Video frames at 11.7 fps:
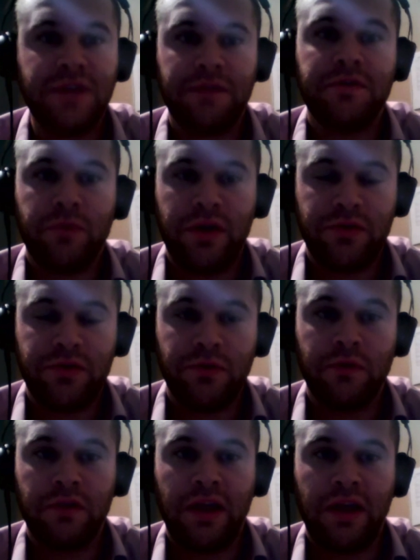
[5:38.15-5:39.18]
tough
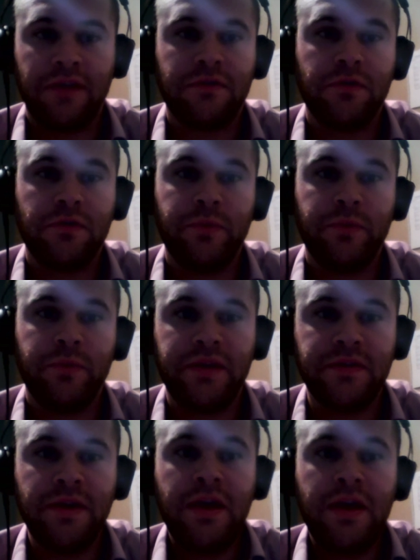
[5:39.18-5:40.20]
situations over the last 2 weeks,
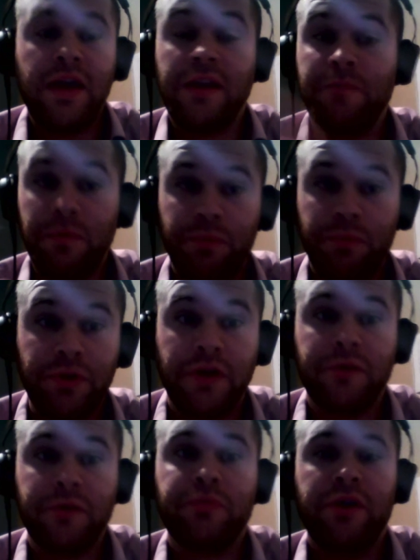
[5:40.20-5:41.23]
and he's been put
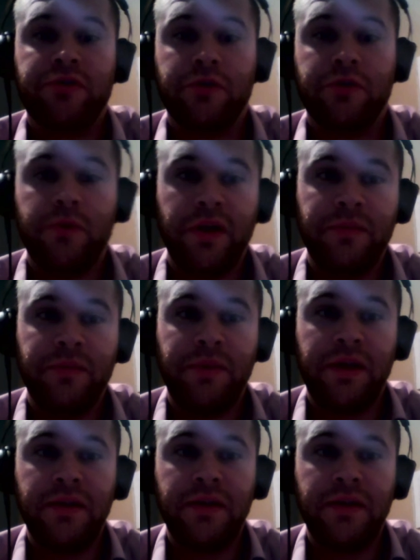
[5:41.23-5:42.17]
under pressure quite a bit.